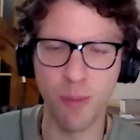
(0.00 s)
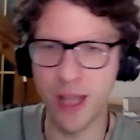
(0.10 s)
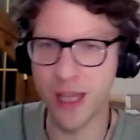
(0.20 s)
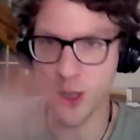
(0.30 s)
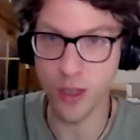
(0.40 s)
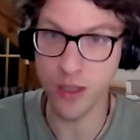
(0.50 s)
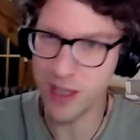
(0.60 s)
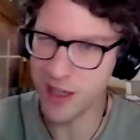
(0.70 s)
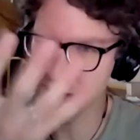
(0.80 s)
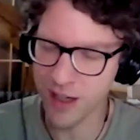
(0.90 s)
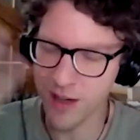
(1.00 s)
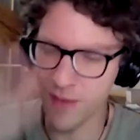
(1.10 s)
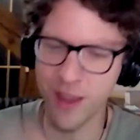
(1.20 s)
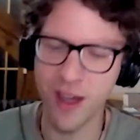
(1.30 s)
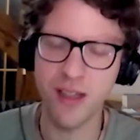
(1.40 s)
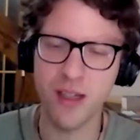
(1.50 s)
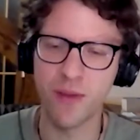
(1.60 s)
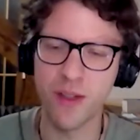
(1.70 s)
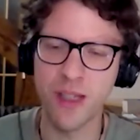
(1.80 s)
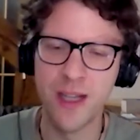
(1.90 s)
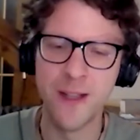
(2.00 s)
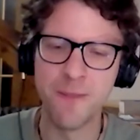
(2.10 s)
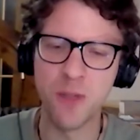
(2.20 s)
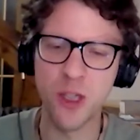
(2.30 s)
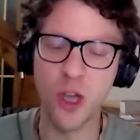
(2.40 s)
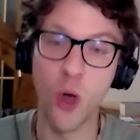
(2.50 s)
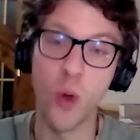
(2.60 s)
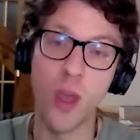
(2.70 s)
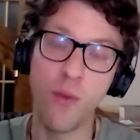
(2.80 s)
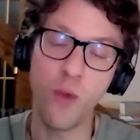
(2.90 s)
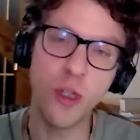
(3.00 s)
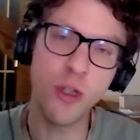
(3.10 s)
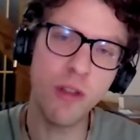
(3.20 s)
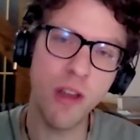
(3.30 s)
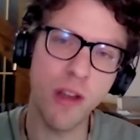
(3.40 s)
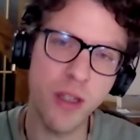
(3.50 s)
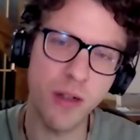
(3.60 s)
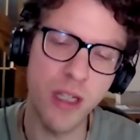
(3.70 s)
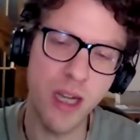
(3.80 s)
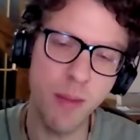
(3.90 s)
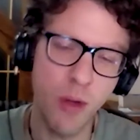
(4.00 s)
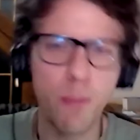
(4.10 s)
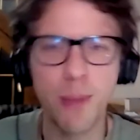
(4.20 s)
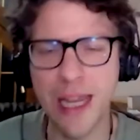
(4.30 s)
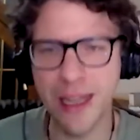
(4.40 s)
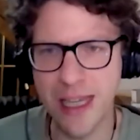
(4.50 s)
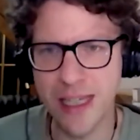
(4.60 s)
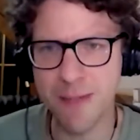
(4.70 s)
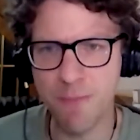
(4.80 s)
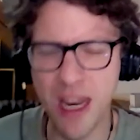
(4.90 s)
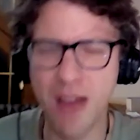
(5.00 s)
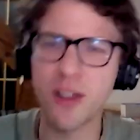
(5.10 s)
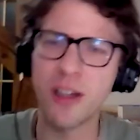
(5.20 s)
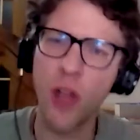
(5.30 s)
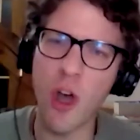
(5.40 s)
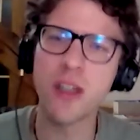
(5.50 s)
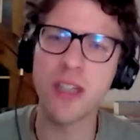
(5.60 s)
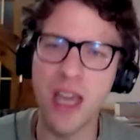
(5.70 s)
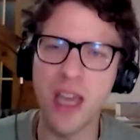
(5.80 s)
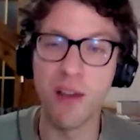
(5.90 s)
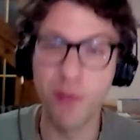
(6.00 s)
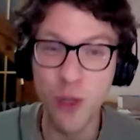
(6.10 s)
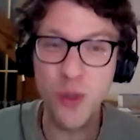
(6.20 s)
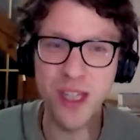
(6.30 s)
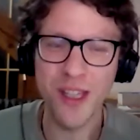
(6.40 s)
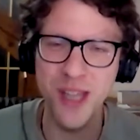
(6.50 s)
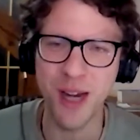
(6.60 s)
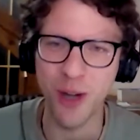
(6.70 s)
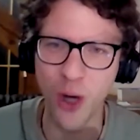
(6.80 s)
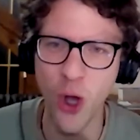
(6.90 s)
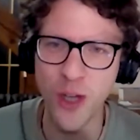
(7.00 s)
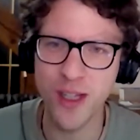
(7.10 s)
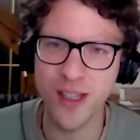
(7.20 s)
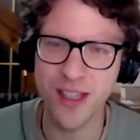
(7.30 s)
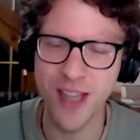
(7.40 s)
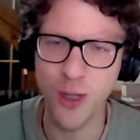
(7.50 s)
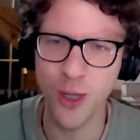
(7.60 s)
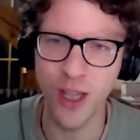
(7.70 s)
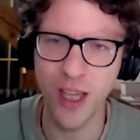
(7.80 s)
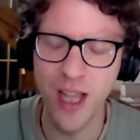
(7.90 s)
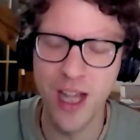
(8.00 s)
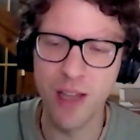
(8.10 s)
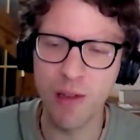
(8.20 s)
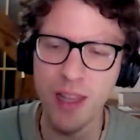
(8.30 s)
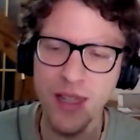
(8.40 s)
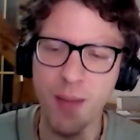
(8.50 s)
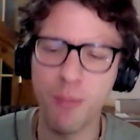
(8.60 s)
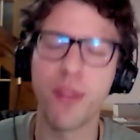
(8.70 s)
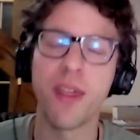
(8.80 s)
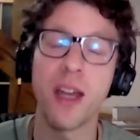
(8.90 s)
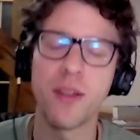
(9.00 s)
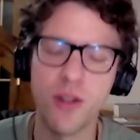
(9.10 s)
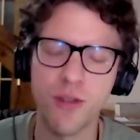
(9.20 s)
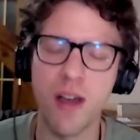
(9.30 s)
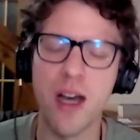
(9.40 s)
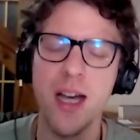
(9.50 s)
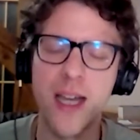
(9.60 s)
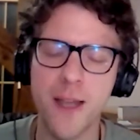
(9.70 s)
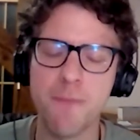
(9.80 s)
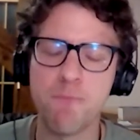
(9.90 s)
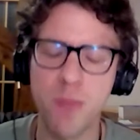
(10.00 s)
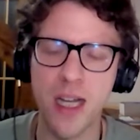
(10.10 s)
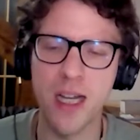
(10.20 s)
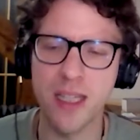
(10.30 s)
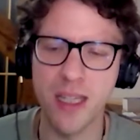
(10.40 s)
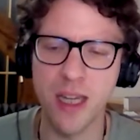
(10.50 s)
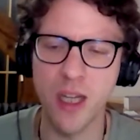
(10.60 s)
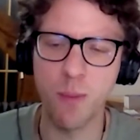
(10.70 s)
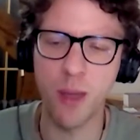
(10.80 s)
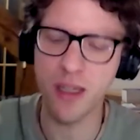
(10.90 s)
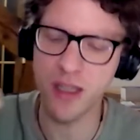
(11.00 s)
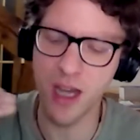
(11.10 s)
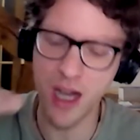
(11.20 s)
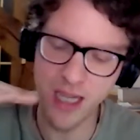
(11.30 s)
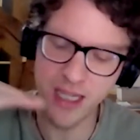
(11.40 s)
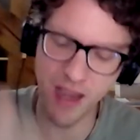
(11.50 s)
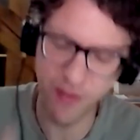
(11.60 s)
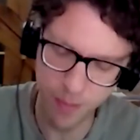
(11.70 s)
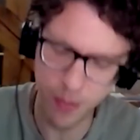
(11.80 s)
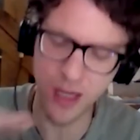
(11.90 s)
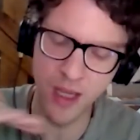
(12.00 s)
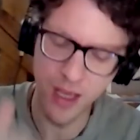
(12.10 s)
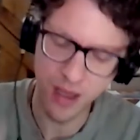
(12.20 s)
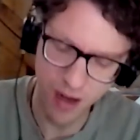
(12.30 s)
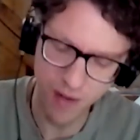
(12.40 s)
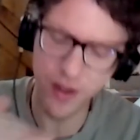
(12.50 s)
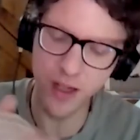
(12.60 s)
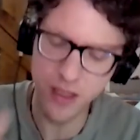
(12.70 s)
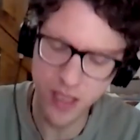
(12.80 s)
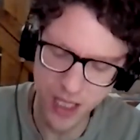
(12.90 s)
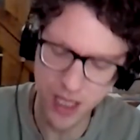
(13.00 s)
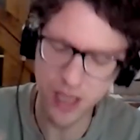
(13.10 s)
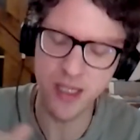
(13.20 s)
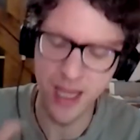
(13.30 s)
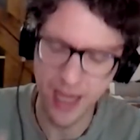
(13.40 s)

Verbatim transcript: replenish the tears that cover the eye surface. So if you do a lot of screen time, you'll blink less. And after a long day of losing staring contests, essentially, you'll end up with that dry sensation because the eyes haven't been covered in tears